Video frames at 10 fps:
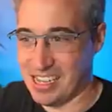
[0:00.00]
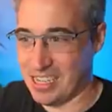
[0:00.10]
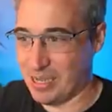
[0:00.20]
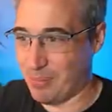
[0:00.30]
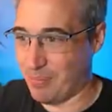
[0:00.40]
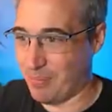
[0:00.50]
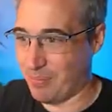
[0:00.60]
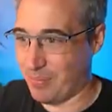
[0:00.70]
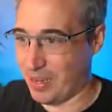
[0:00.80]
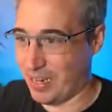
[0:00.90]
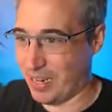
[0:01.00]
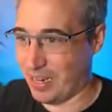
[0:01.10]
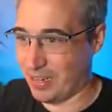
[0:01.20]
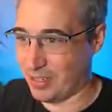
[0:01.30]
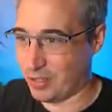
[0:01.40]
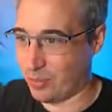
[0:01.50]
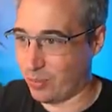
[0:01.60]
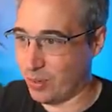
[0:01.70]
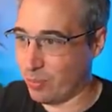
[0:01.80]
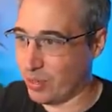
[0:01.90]
um,
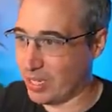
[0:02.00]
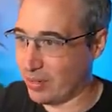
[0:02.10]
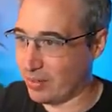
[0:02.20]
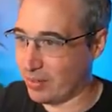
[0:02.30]
what, what,